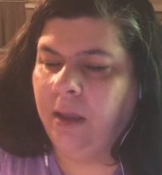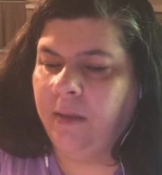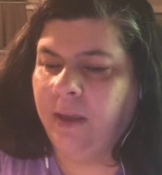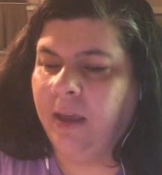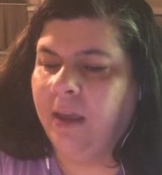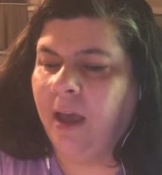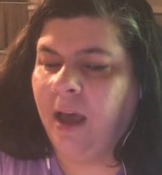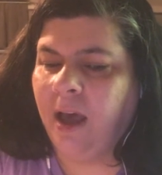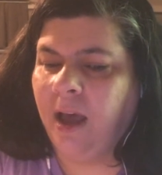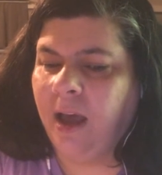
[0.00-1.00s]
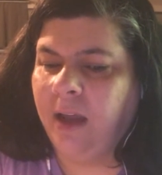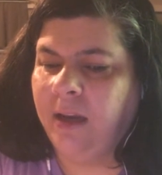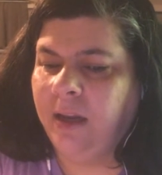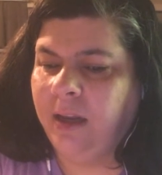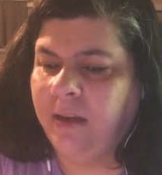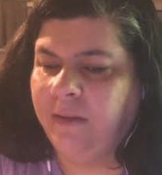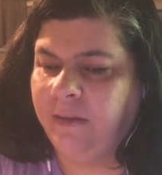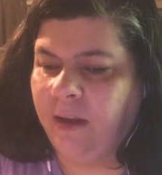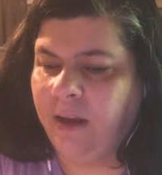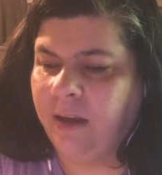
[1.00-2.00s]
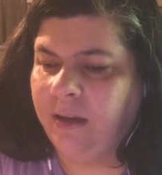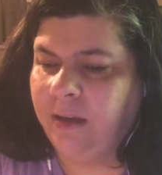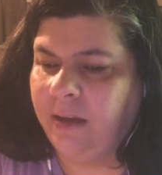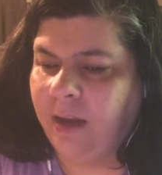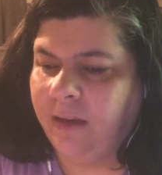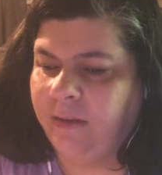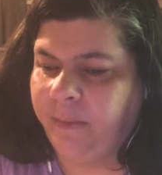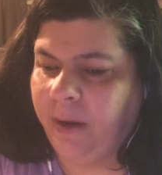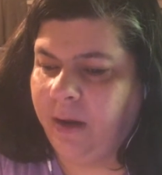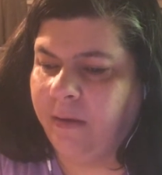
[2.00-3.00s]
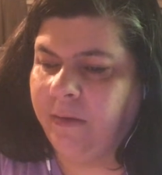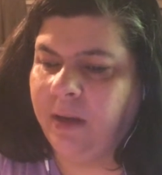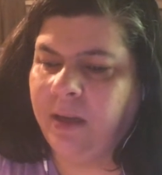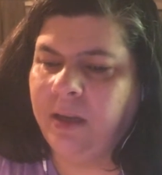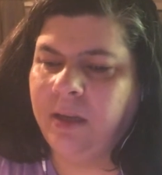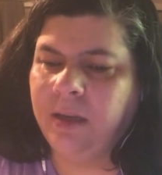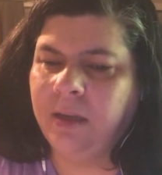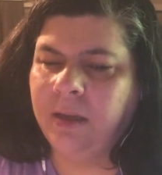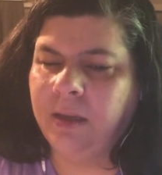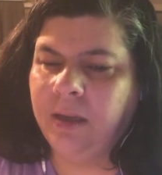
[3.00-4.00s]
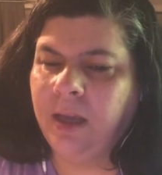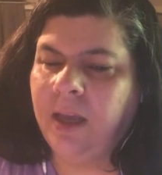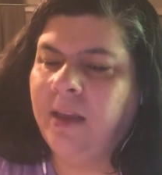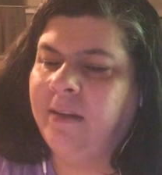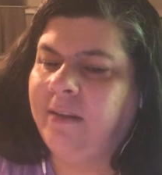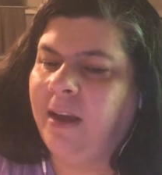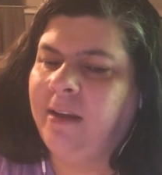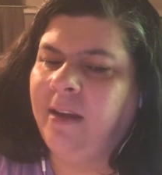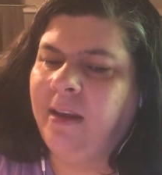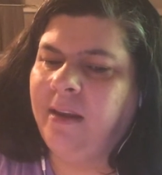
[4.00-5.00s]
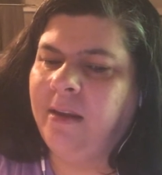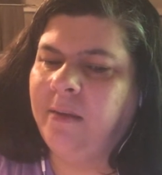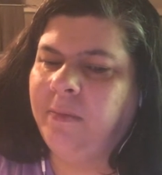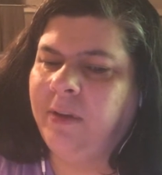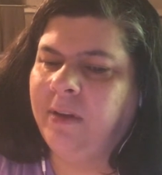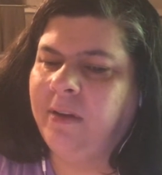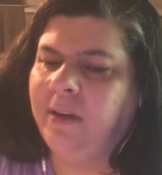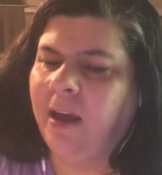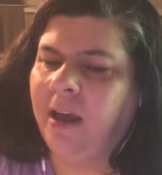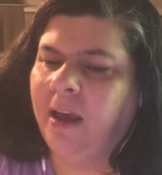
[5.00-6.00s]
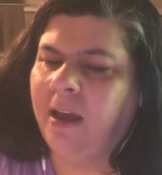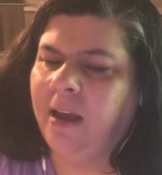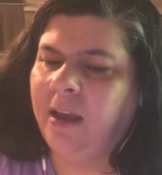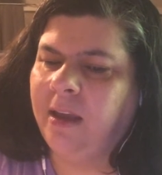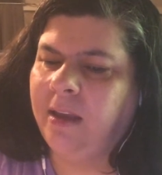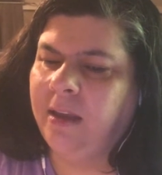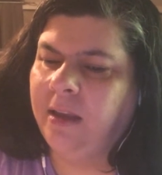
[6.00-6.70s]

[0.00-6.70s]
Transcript: that God, his son, not sparing, sent him to die,